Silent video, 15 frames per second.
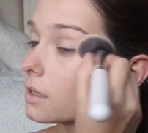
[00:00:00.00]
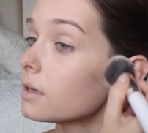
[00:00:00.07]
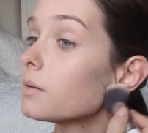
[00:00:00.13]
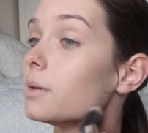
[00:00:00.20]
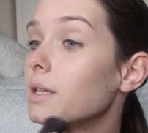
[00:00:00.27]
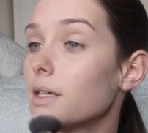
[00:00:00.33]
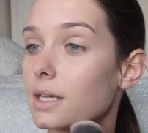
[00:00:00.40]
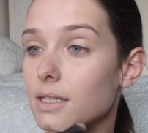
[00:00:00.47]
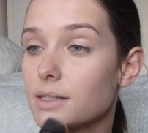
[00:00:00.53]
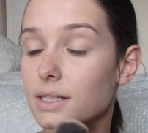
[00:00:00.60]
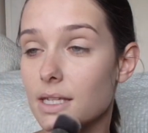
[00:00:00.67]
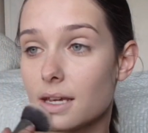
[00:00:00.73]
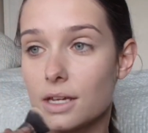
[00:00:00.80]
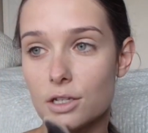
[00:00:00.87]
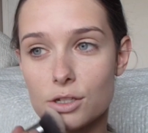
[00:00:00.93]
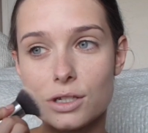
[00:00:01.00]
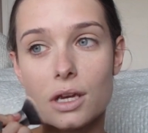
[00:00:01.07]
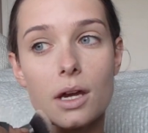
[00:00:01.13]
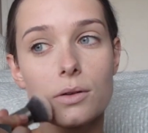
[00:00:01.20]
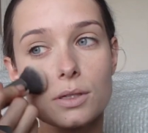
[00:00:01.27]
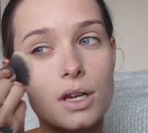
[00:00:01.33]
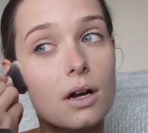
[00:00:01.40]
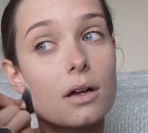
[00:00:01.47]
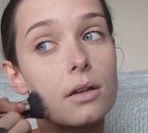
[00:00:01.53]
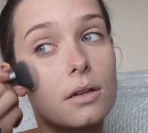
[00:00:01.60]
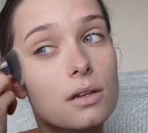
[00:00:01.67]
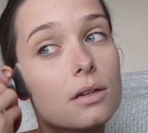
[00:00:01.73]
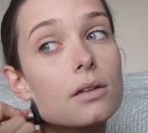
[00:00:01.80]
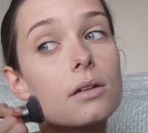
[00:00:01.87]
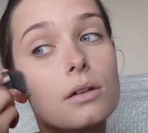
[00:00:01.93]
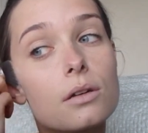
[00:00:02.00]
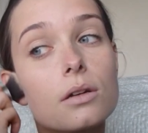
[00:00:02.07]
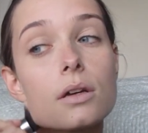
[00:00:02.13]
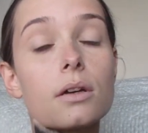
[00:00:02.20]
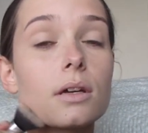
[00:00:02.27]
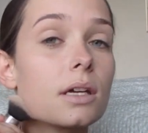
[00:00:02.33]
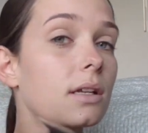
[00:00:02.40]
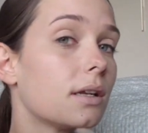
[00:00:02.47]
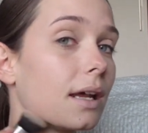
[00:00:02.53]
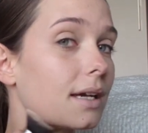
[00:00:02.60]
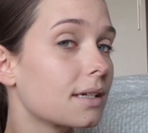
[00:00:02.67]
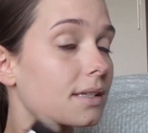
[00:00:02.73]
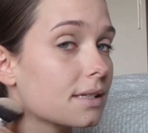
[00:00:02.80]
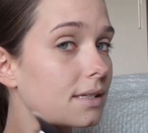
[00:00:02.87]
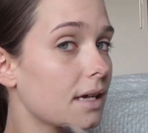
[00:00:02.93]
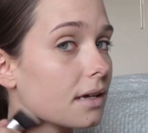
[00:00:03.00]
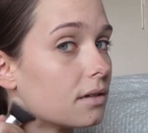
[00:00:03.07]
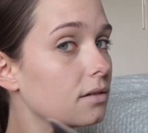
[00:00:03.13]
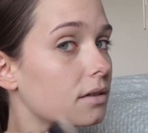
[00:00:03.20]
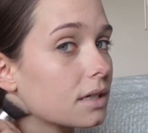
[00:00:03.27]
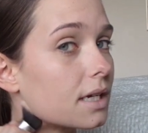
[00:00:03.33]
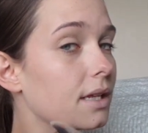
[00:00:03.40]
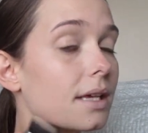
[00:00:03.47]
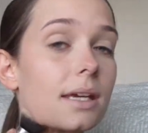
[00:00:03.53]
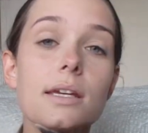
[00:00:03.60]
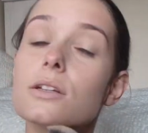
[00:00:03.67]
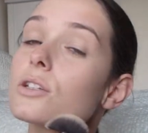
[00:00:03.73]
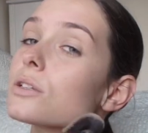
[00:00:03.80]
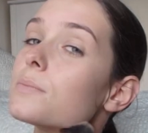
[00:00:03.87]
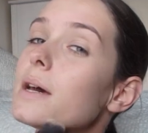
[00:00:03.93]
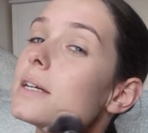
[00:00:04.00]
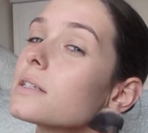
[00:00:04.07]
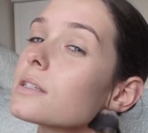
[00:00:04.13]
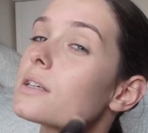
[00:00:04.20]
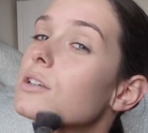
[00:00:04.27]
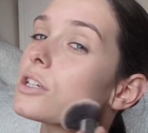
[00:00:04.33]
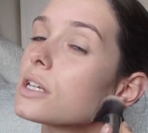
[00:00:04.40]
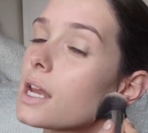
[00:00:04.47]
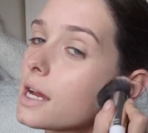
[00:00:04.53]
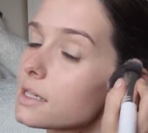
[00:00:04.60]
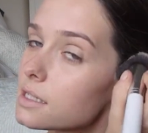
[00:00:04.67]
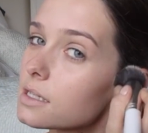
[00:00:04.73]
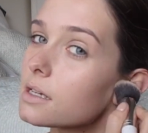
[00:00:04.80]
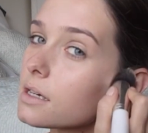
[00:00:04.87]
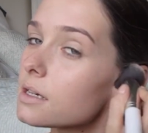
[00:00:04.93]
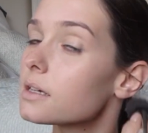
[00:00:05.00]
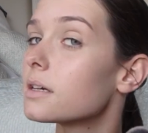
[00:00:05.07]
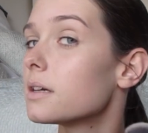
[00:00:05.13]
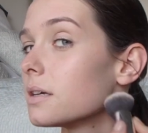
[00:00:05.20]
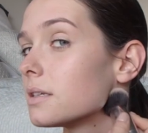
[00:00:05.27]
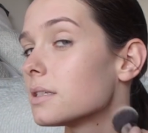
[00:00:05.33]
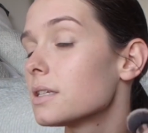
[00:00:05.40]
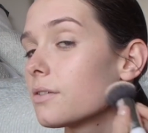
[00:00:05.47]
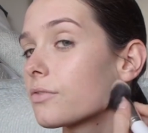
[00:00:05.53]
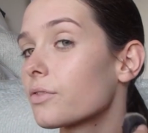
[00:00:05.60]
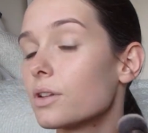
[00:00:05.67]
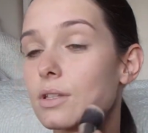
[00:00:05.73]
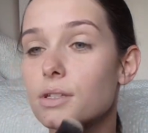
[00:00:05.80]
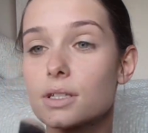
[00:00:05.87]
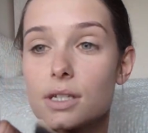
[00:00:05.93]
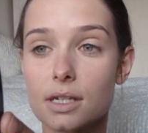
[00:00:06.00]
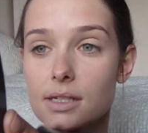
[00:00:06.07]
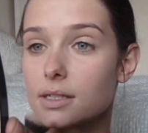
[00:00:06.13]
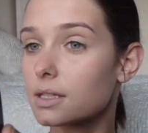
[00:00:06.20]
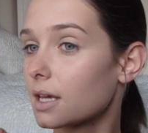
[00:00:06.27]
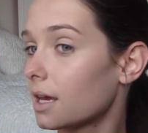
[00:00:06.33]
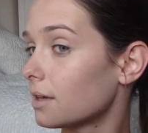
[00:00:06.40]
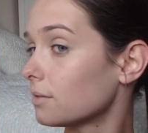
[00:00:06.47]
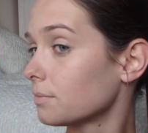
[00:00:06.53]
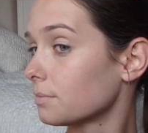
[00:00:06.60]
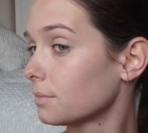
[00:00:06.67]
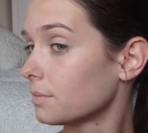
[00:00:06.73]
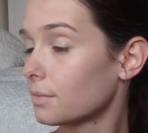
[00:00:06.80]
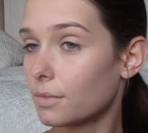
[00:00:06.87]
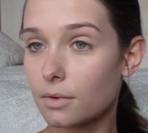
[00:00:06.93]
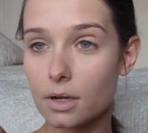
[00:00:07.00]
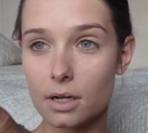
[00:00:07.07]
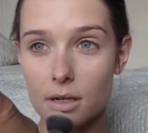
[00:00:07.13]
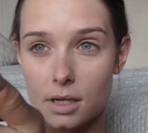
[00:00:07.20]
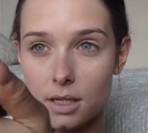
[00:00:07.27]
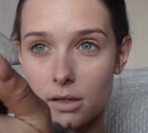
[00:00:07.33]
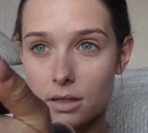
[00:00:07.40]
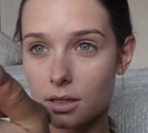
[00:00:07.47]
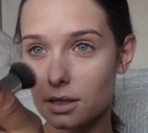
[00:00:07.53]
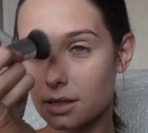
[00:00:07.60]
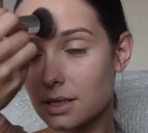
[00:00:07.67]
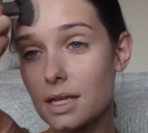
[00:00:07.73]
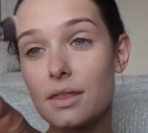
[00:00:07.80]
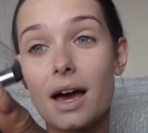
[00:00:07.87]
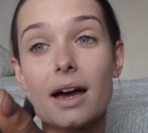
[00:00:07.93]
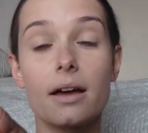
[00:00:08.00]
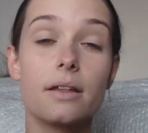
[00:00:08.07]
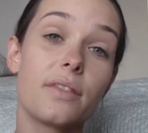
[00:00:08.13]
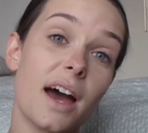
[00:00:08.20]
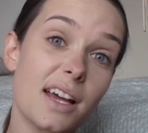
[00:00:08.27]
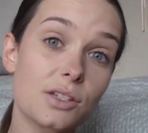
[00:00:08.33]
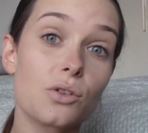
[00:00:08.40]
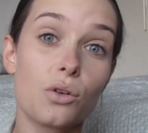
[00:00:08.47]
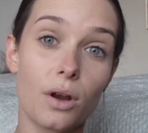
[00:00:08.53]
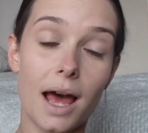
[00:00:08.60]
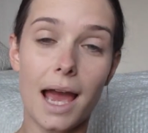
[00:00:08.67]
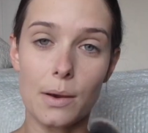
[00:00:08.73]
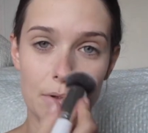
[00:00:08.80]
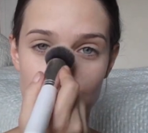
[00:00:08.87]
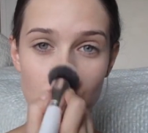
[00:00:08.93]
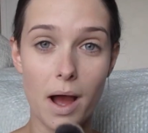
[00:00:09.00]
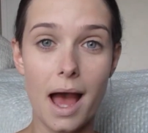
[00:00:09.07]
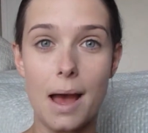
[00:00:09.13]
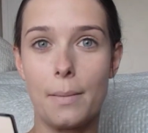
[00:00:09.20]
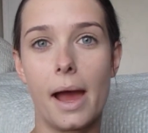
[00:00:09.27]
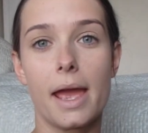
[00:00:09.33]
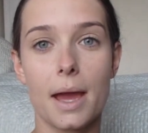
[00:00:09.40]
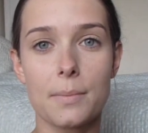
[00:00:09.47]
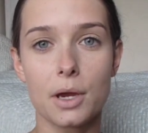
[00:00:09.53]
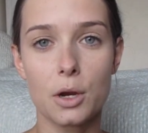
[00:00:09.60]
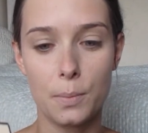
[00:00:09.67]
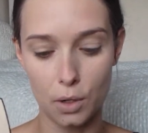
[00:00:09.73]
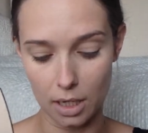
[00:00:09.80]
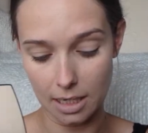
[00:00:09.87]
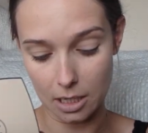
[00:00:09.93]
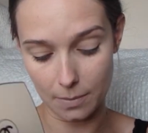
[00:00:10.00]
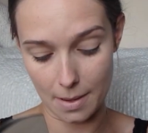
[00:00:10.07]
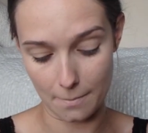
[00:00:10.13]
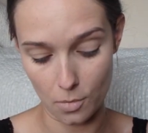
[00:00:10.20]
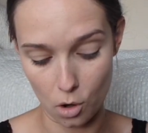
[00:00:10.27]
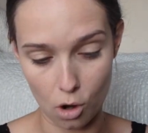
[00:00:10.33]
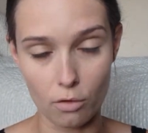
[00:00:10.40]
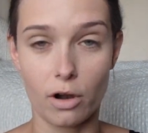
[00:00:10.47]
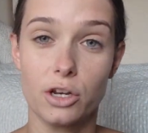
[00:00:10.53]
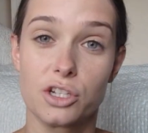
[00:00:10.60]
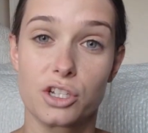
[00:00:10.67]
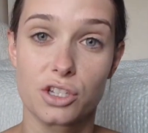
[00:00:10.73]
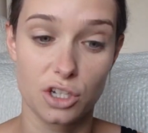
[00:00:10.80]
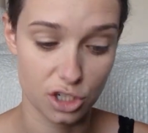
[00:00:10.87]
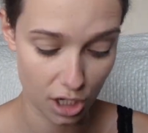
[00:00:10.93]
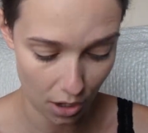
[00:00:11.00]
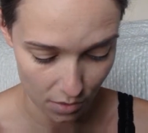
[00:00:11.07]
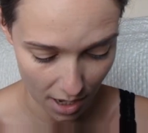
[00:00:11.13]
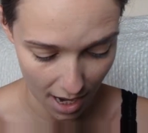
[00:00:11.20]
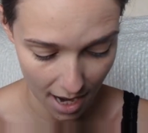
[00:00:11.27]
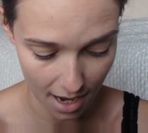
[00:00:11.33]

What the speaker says: I mean, you can see it just goes on like silk, and I think it just makes such a nice difference to your skin. So that's all I would wear, but I am going to put a little bit more on just to show you